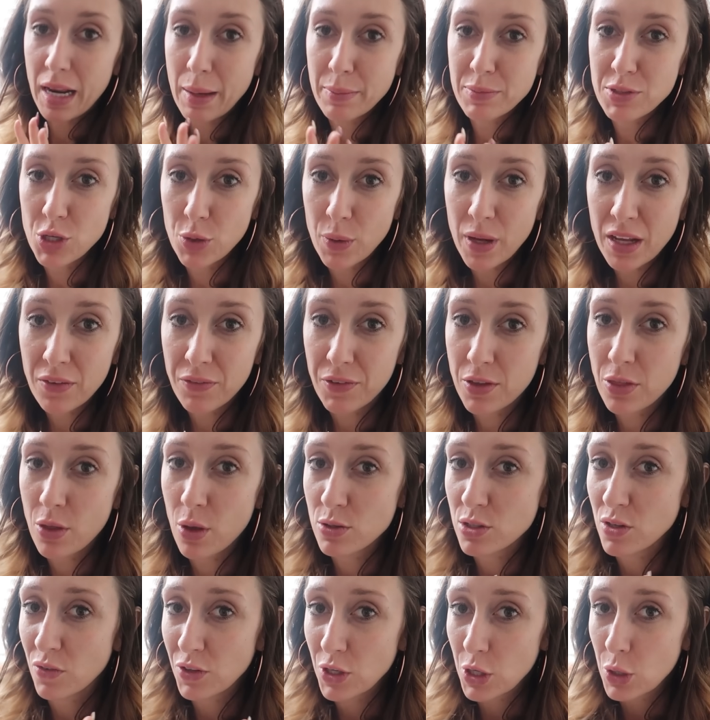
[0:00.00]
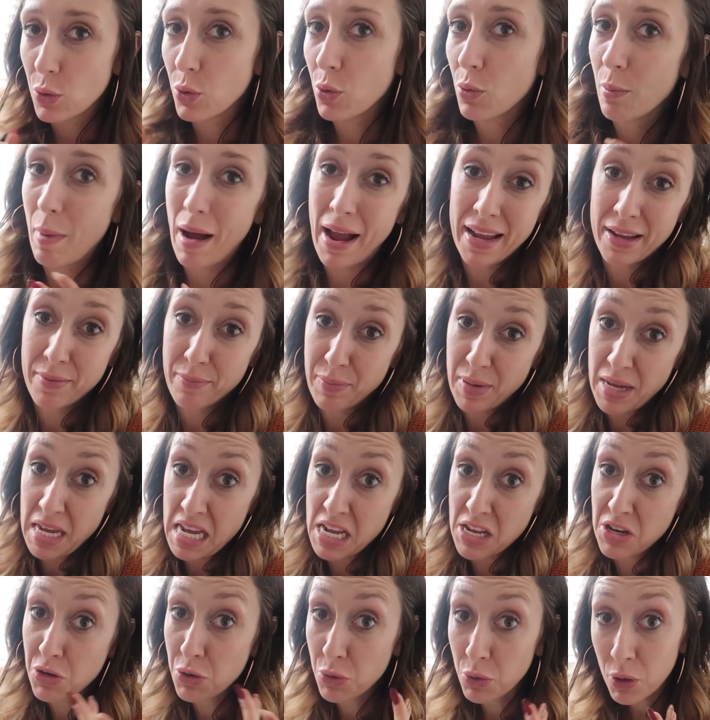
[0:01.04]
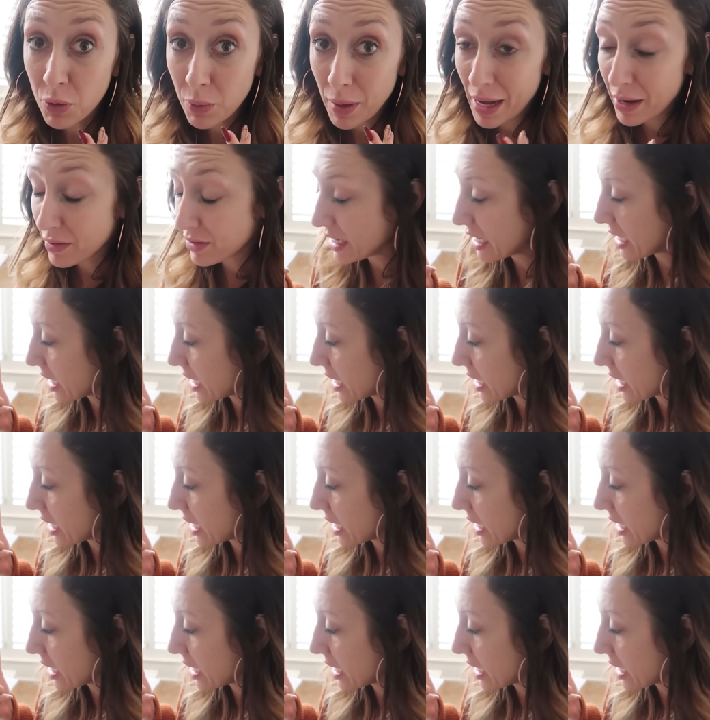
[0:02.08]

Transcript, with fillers: I'm doing for those of you who might be new around